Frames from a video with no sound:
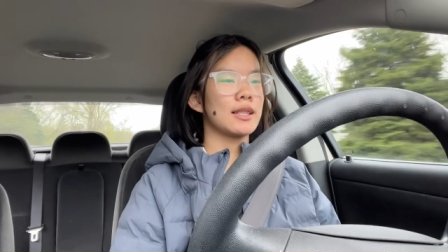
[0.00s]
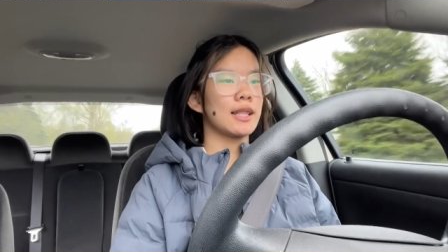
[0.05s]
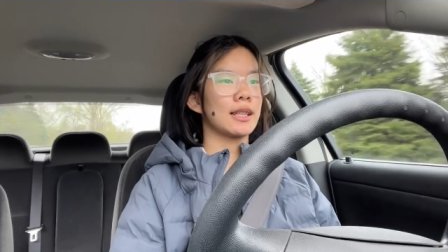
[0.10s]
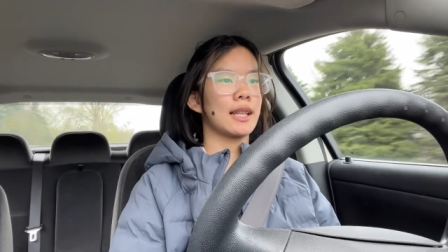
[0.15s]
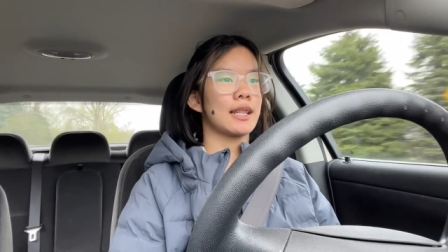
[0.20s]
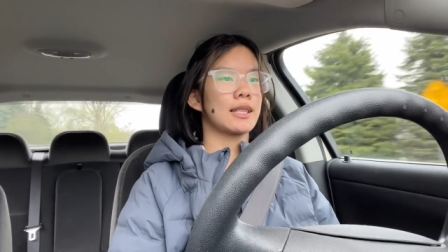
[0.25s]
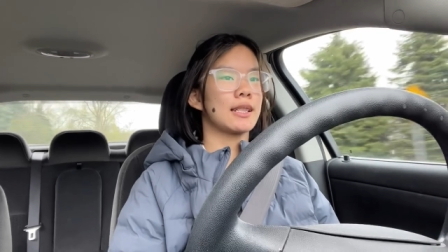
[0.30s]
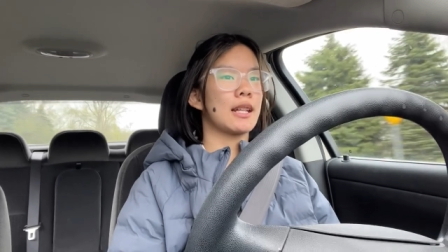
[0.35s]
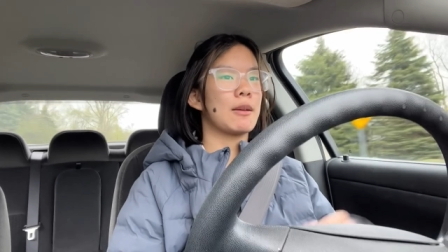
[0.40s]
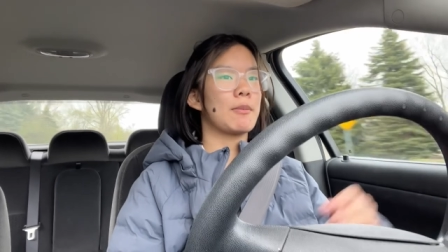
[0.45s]
like
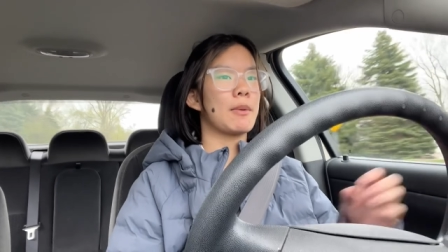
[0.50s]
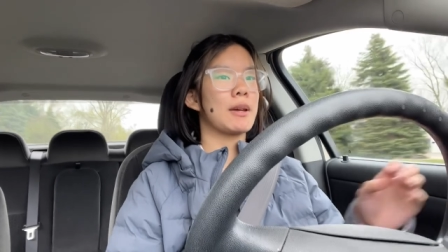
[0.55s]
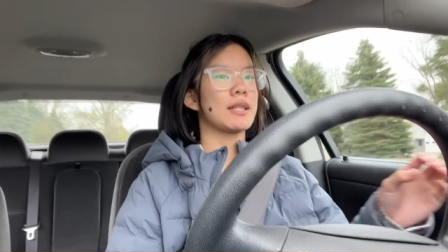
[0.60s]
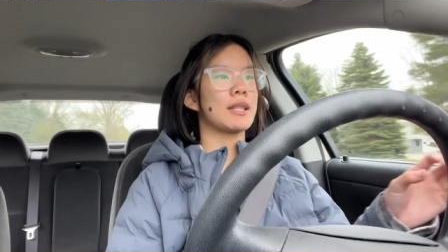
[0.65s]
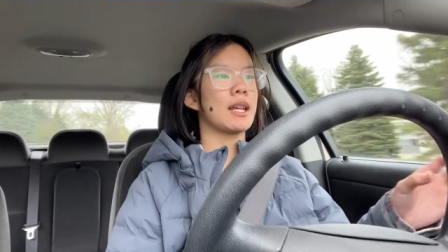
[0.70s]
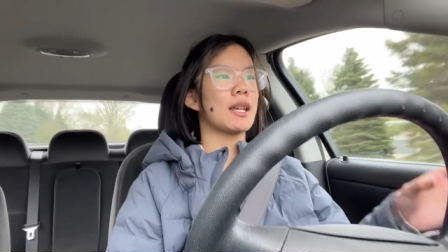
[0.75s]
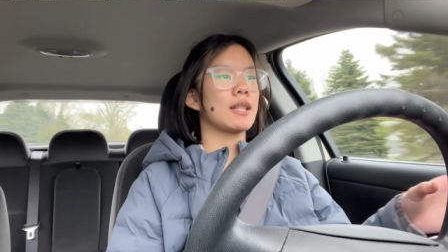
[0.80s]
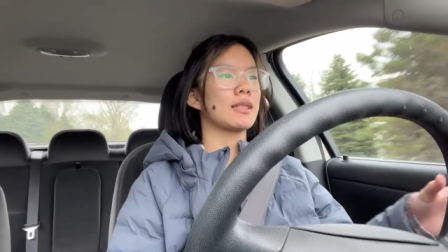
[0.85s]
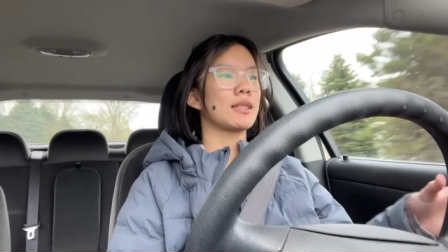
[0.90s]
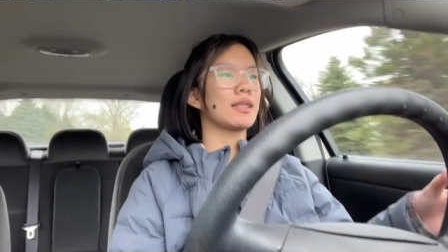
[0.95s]
that's not my
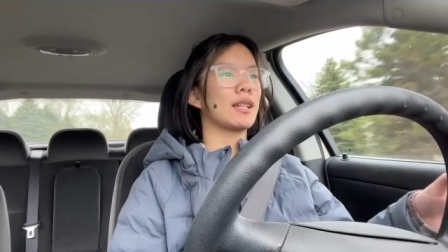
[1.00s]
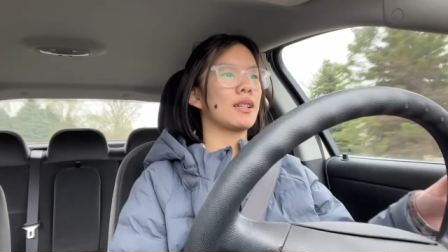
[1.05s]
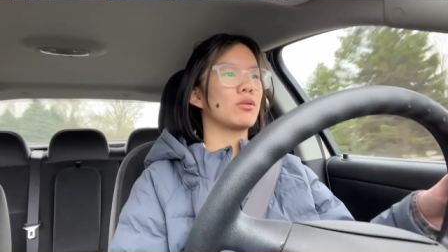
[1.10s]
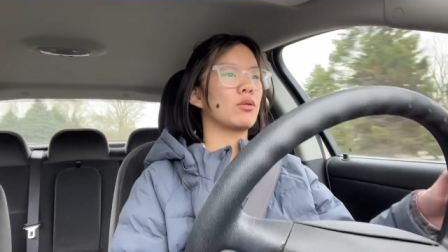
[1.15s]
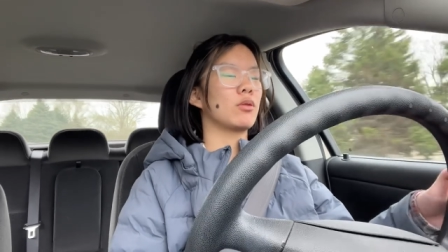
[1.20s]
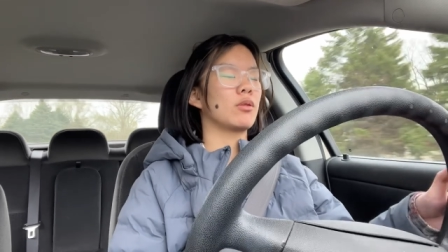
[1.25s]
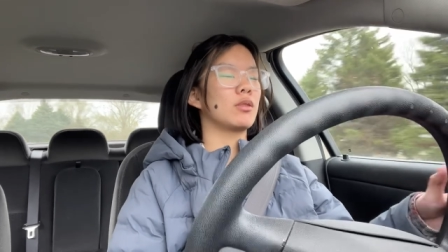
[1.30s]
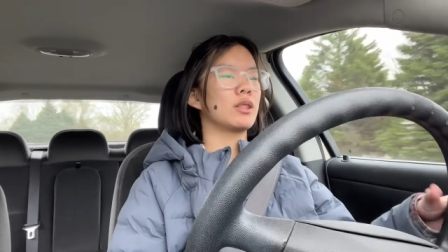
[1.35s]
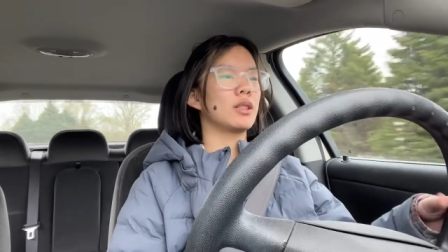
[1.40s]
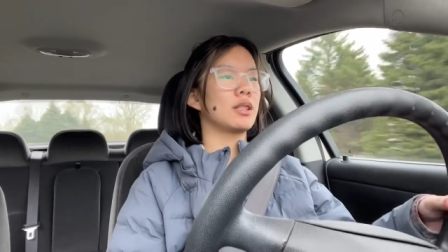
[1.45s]
set
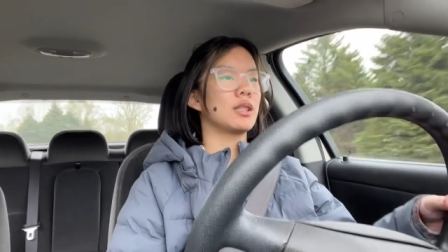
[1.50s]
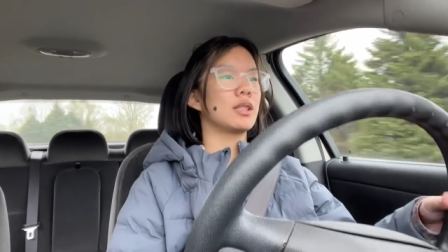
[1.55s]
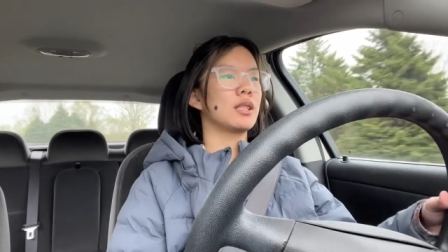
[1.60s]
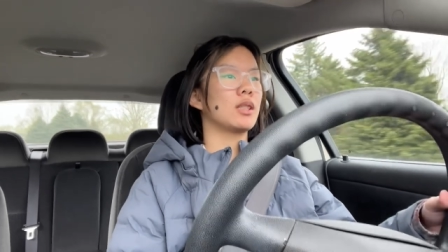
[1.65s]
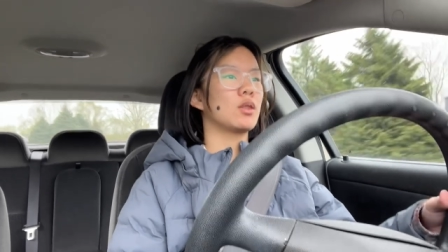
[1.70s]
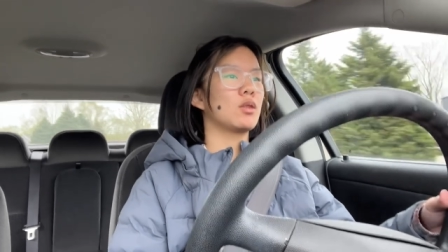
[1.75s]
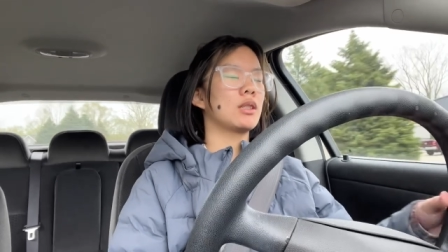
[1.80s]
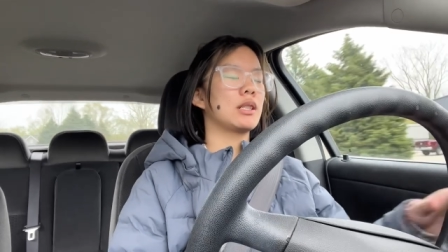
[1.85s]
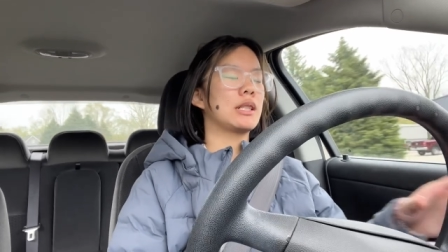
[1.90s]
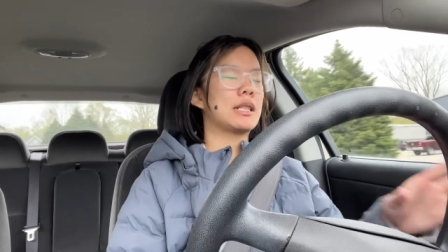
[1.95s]
scheduled
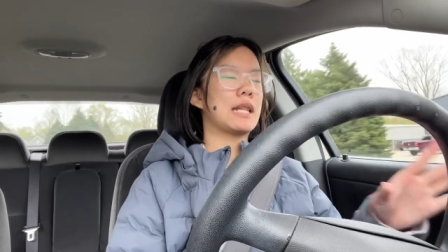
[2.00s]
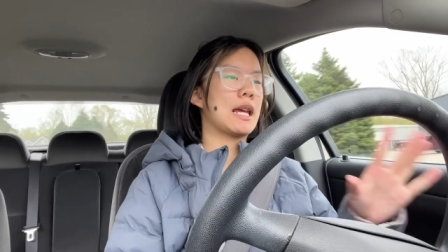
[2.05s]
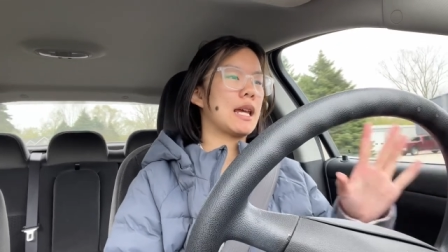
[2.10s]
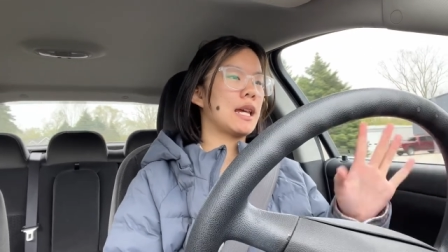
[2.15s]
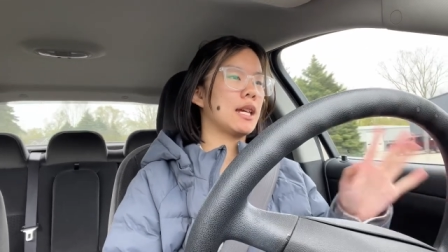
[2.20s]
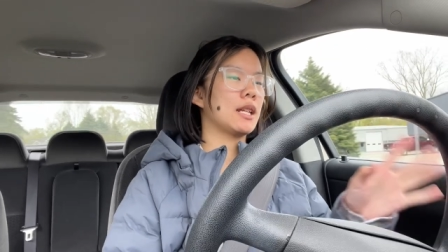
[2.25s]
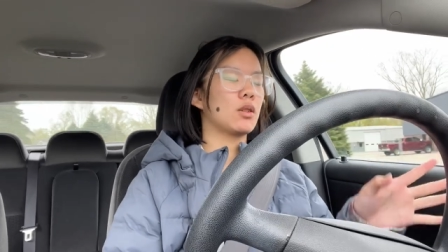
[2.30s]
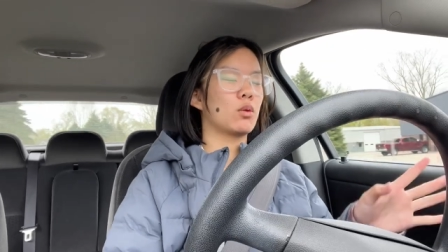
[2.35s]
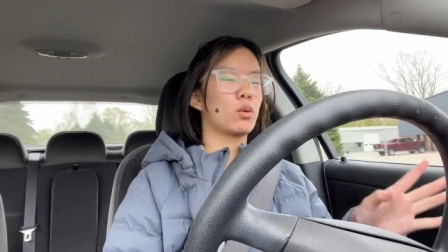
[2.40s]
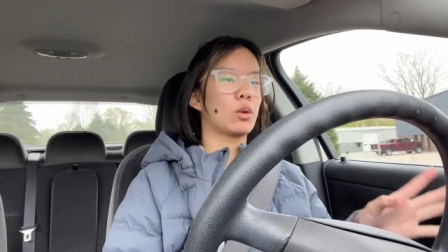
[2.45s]

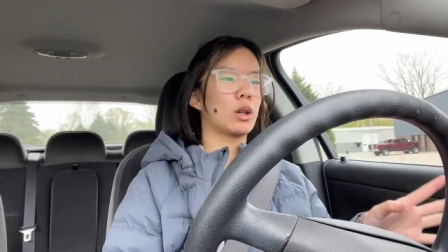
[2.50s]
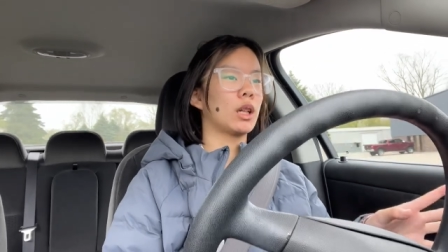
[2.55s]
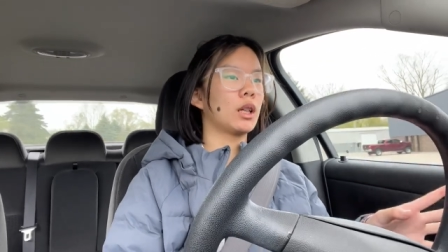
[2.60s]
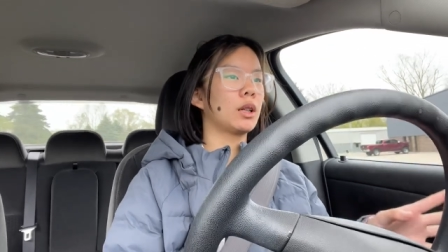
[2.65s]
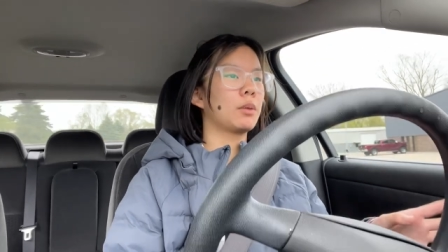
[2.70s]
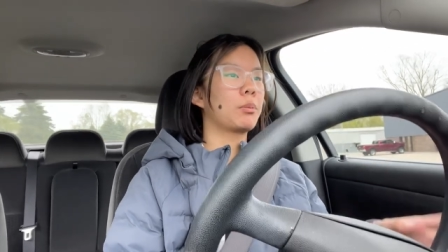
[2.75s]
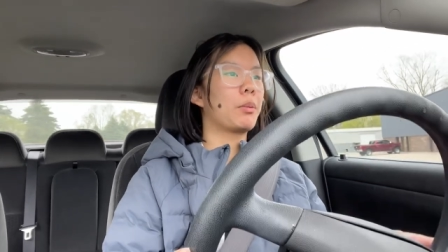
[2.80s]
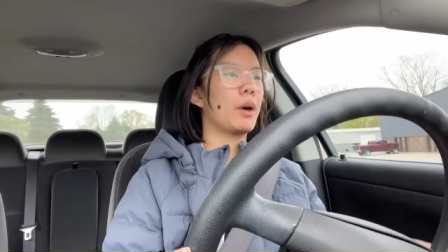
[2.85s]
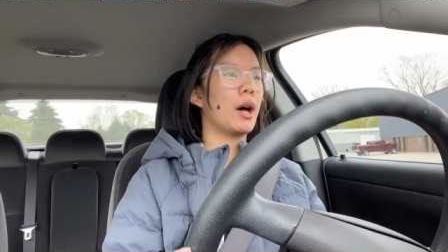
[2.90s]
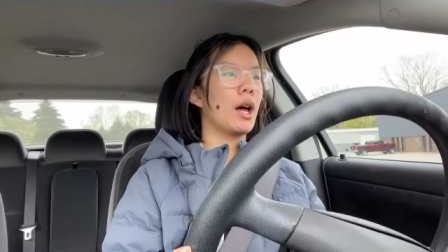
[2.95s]
day to work,
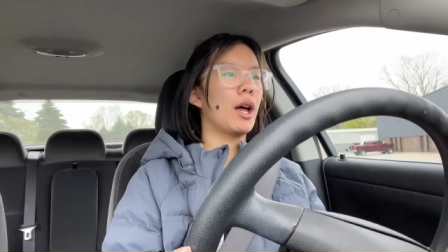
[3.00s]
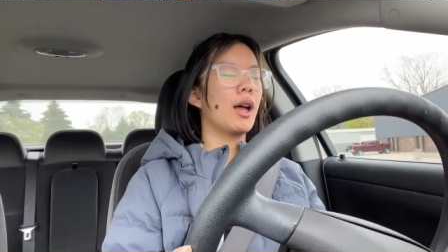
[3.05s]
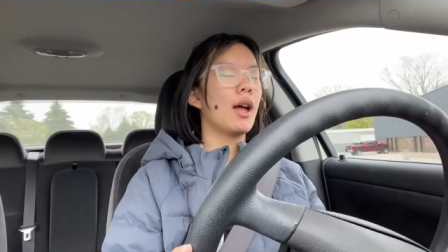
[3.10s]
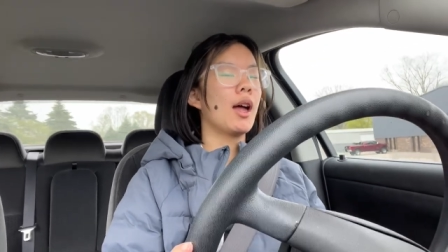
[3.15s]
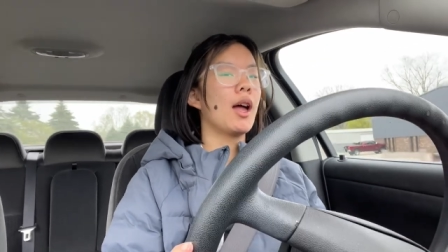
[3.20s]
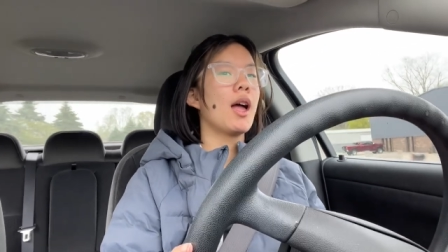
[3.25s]
but